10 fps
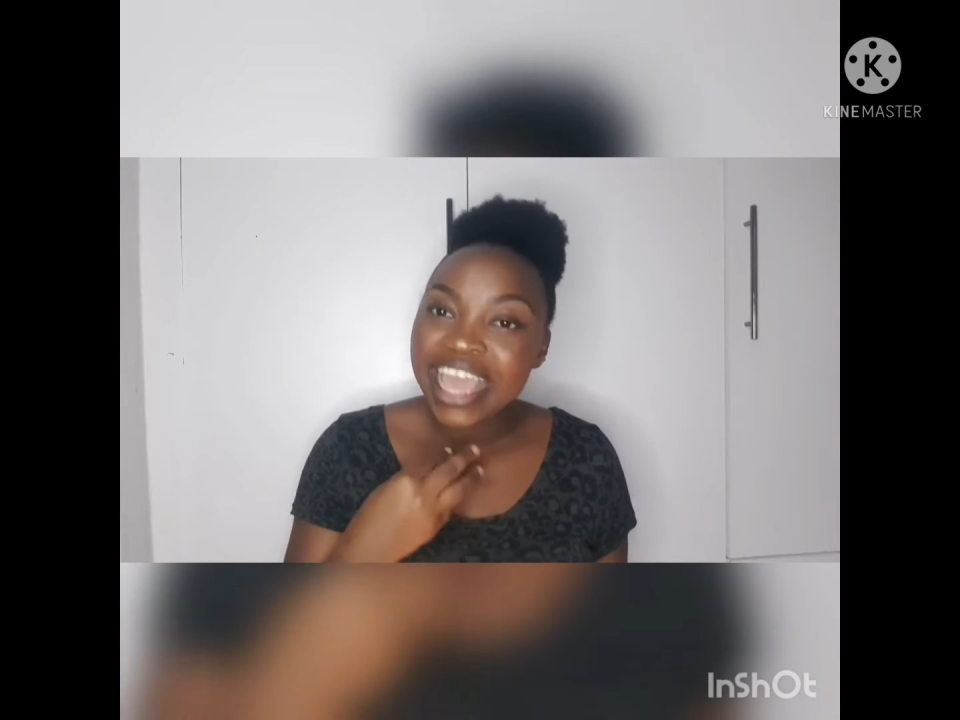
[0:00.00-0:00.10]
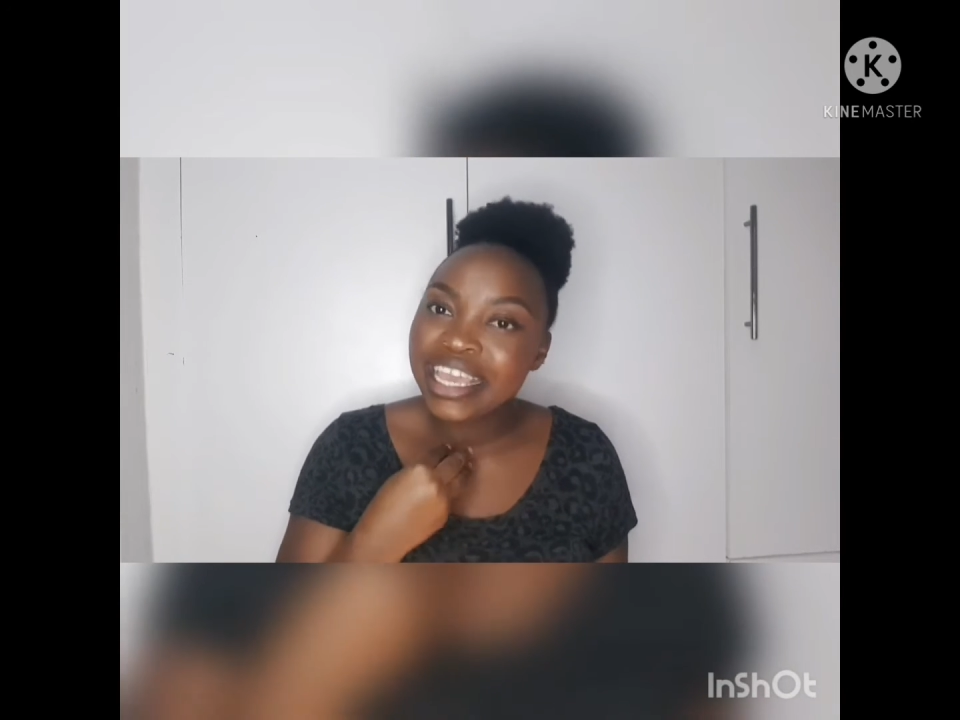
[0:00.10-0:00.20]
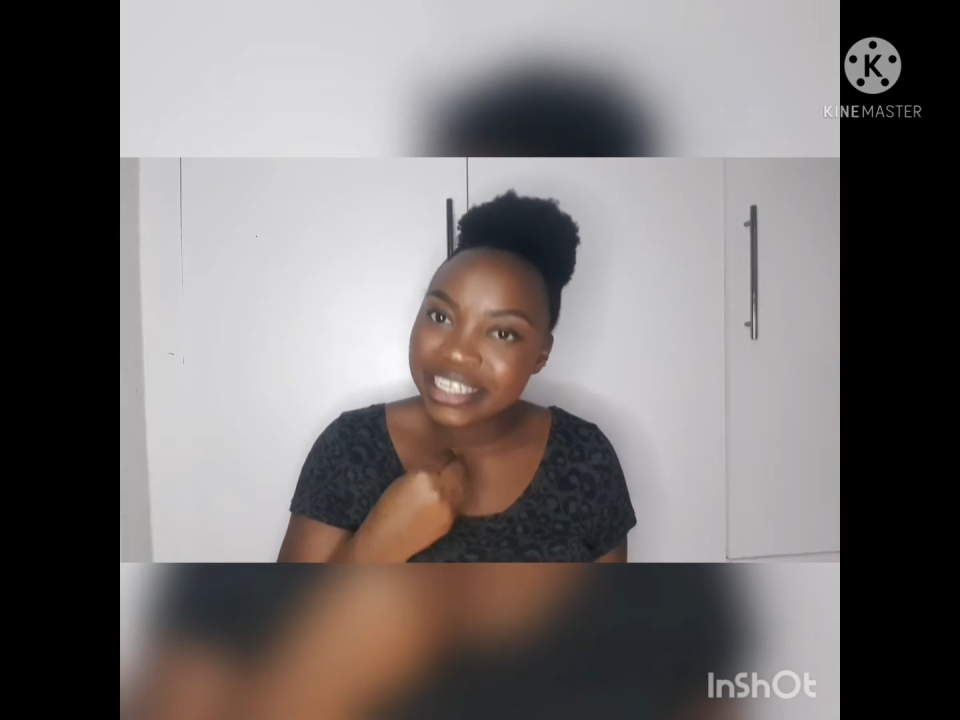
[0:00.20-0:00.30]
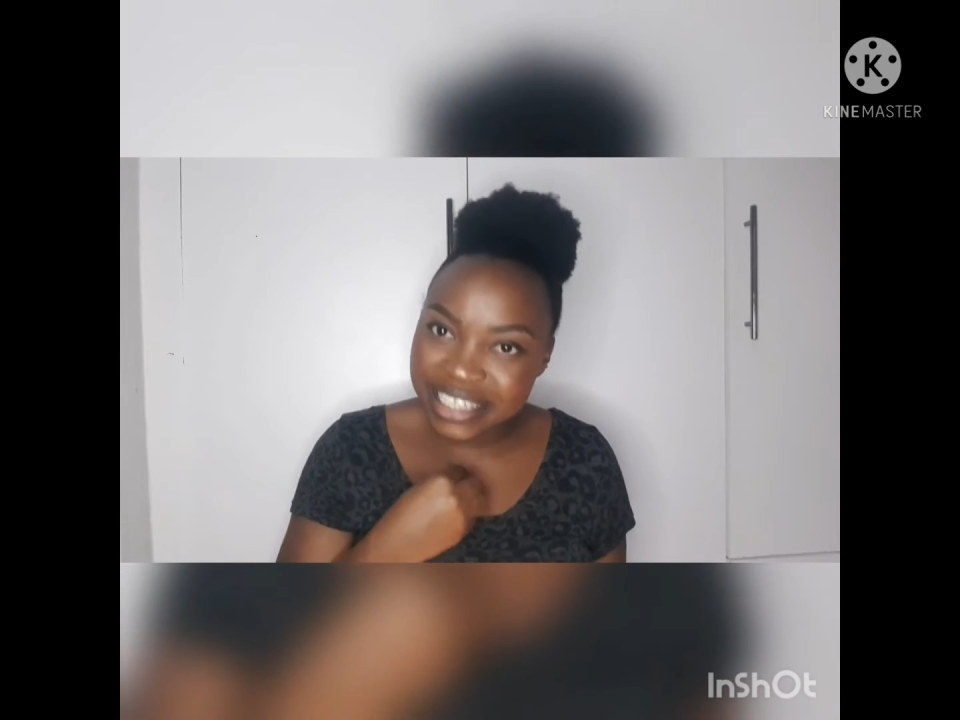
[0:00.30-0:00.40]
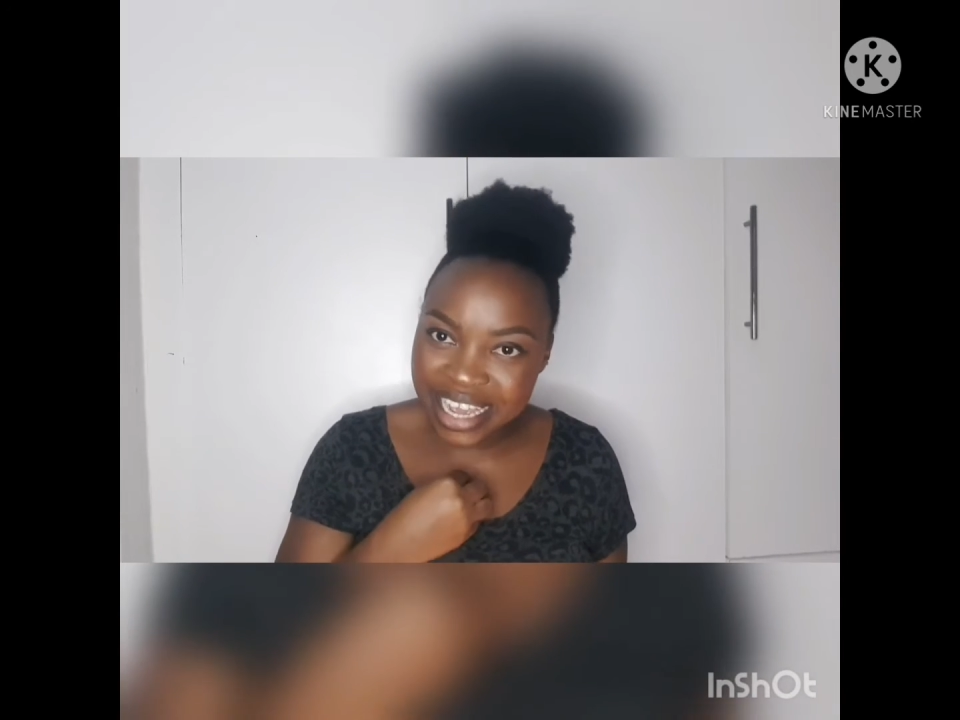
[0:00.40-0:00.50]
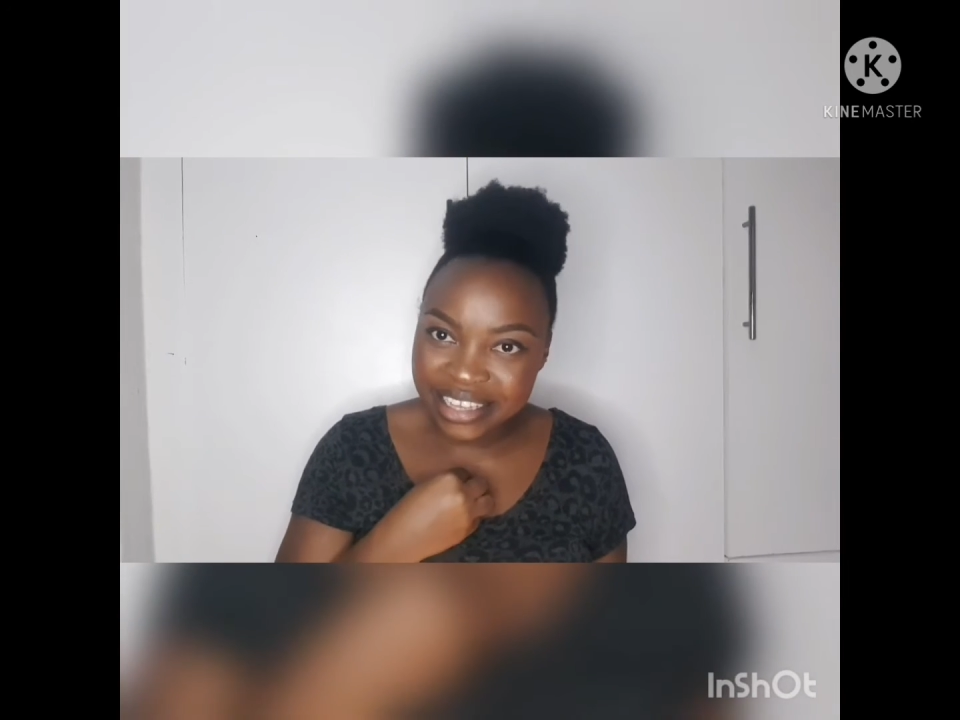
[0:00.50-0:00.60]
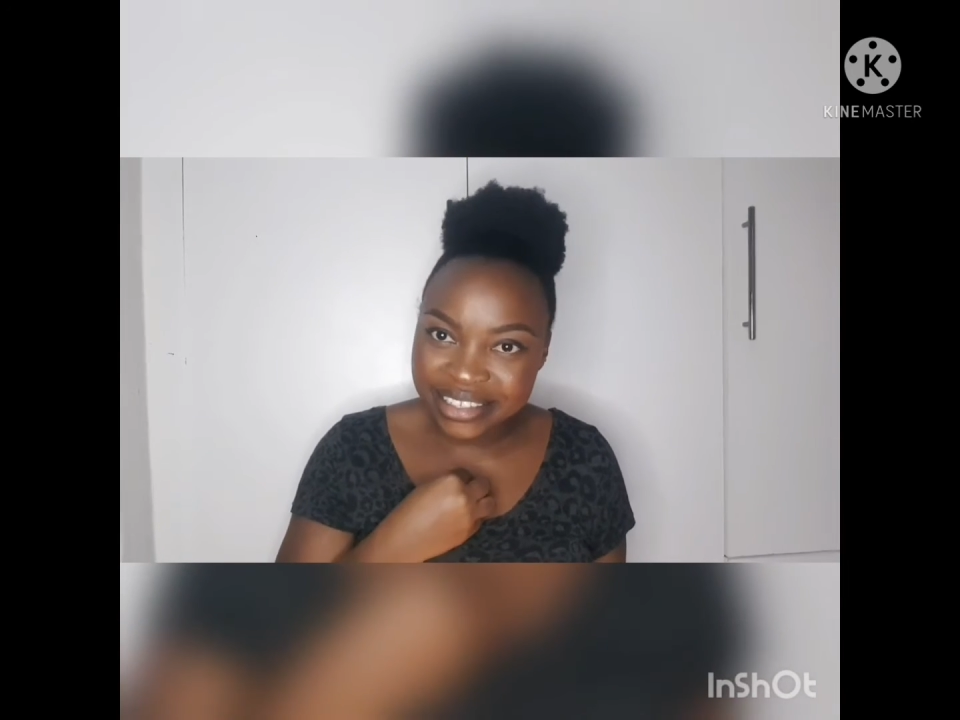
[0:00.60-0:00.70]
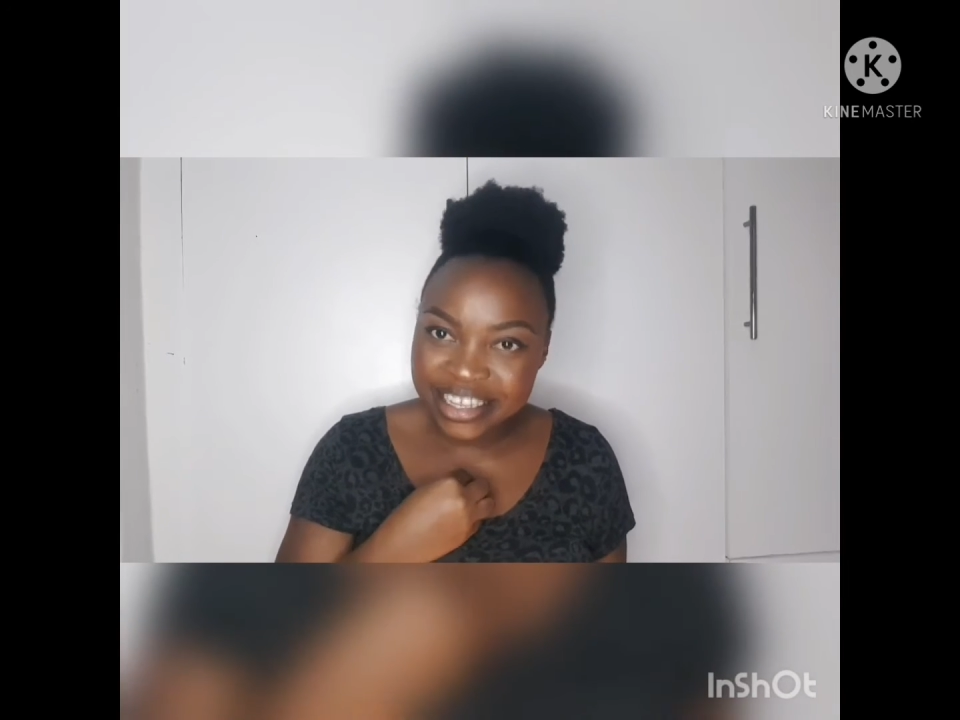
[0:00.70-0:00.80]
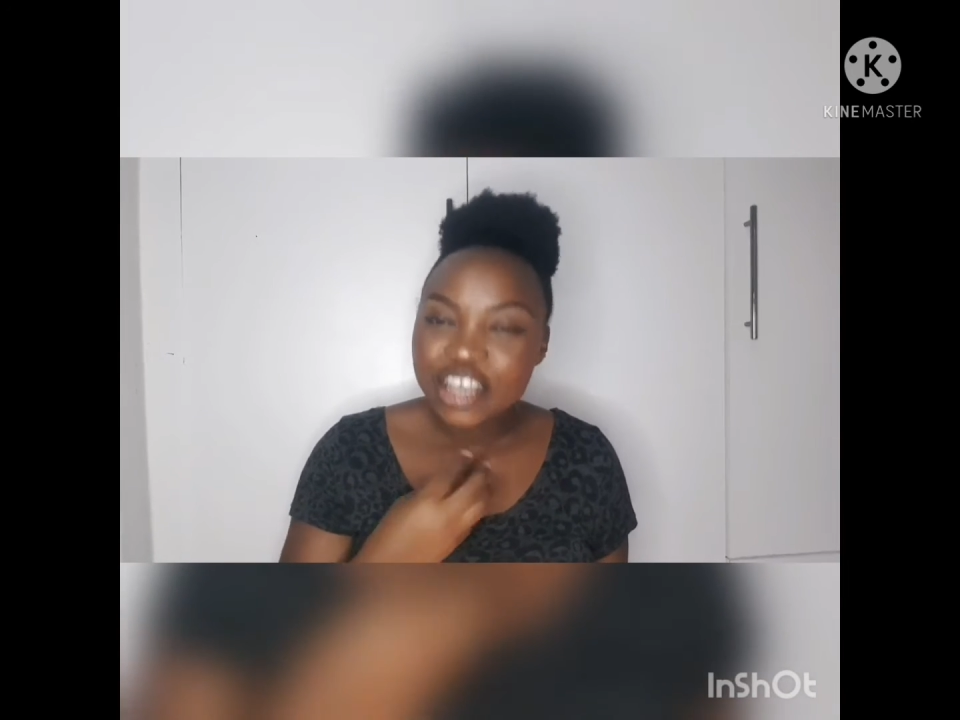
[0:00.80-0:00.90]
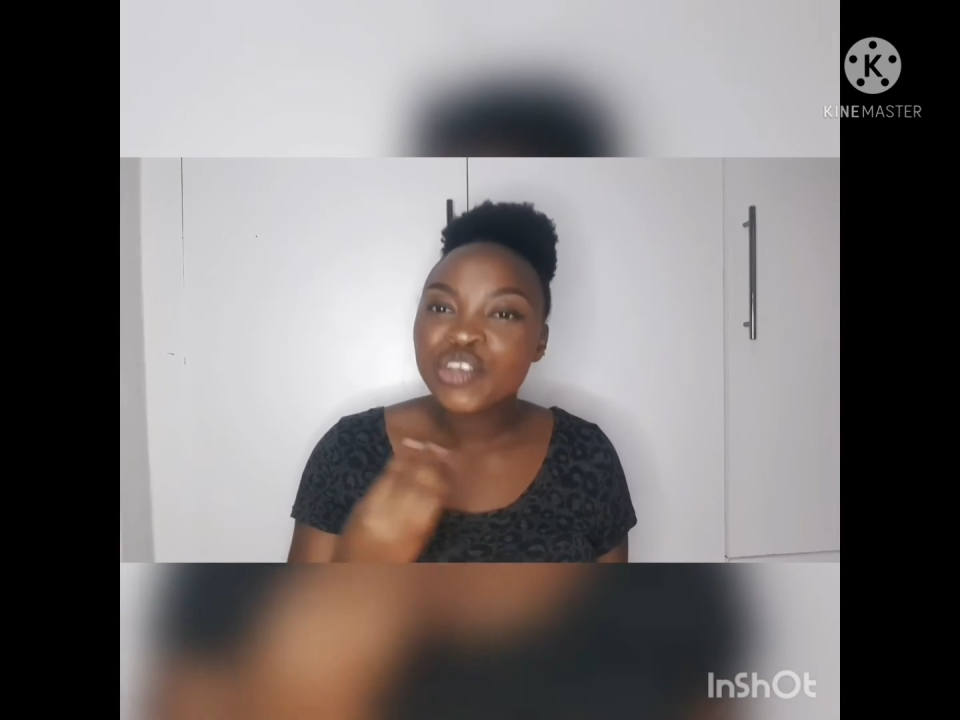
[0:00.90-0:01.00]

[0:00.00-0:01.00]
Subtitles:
It does.